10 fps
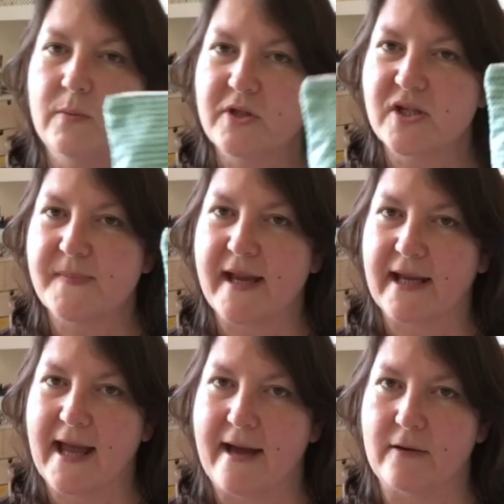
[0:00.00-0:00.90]
which is being
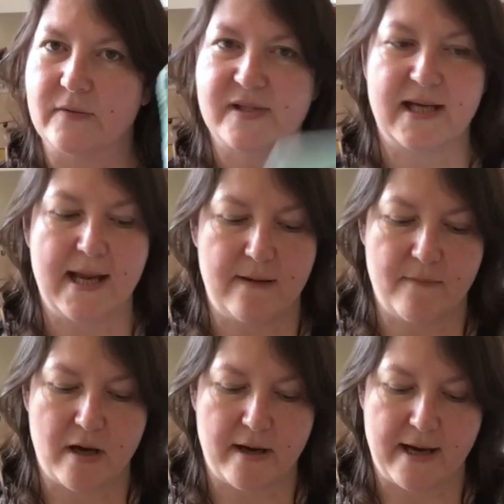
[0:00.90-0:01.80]
housed in
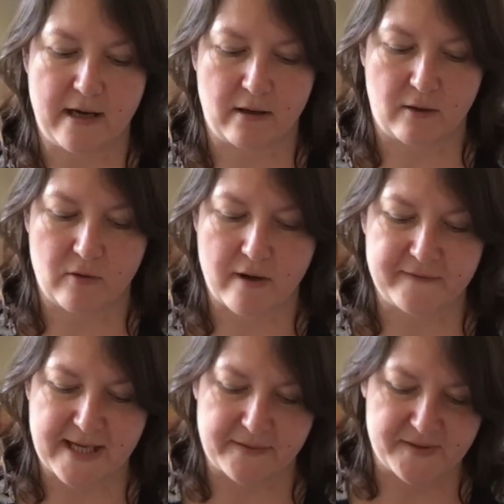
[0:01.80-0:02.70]
my
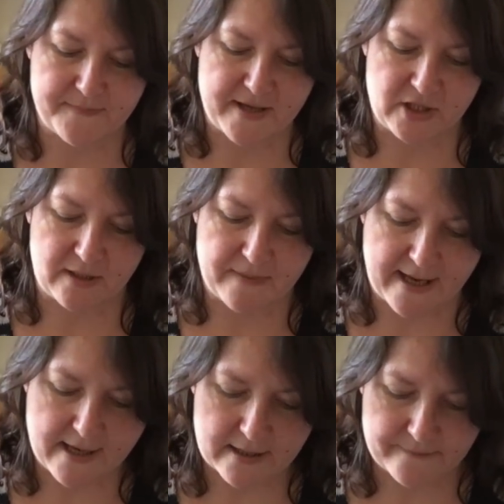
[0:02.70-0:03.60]
Craft House Magic
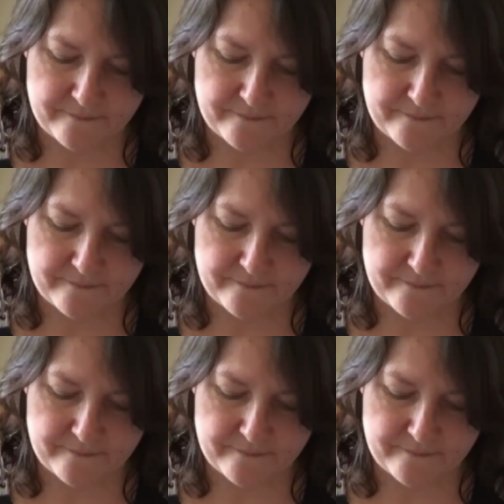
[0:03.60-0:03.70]
bag,